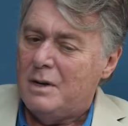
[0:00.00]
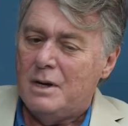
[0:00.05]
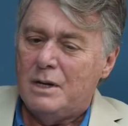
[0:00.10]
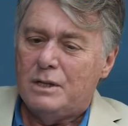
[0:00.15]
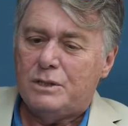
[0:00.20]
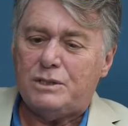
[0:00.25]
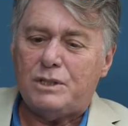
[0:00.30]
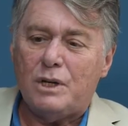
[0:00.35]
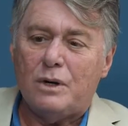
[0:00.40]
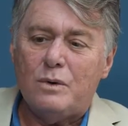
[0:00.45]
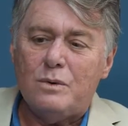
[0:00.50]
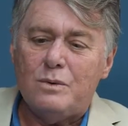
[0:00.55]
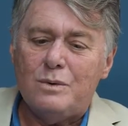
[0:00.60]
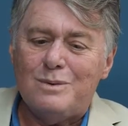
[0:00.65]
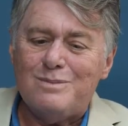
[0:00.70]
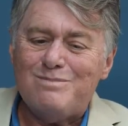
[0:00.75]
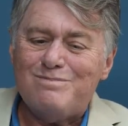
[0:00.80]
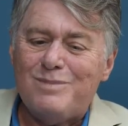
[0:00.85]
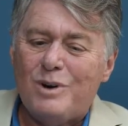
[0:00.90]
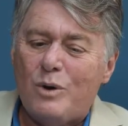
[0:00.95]

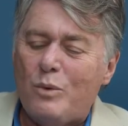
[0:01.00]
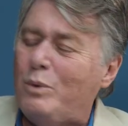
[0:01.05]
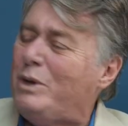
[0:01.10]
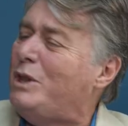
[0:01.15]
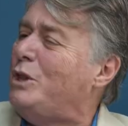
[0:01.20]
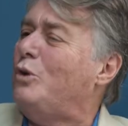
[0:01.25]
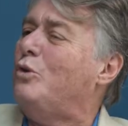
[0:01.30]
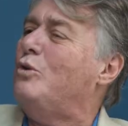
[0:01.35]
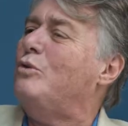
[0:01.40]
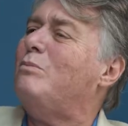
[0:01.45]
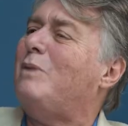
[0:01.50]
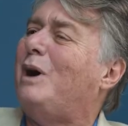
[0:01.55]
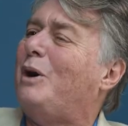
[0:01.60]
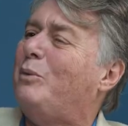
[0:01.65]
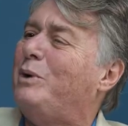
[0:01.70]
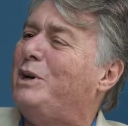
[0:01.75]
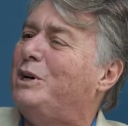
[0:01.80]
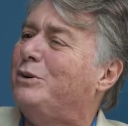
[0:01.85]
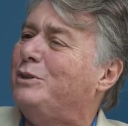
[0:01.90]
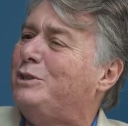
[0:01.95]
So with whom are
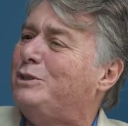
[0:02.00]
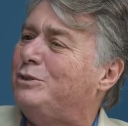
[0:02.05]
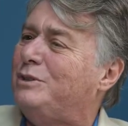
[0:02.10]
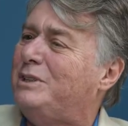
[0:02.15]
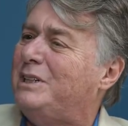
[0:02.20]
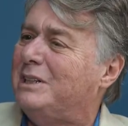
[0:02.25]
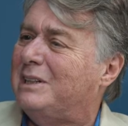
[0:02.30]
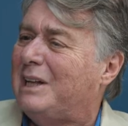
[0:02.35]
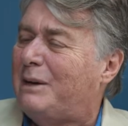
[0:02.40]
we going to deal?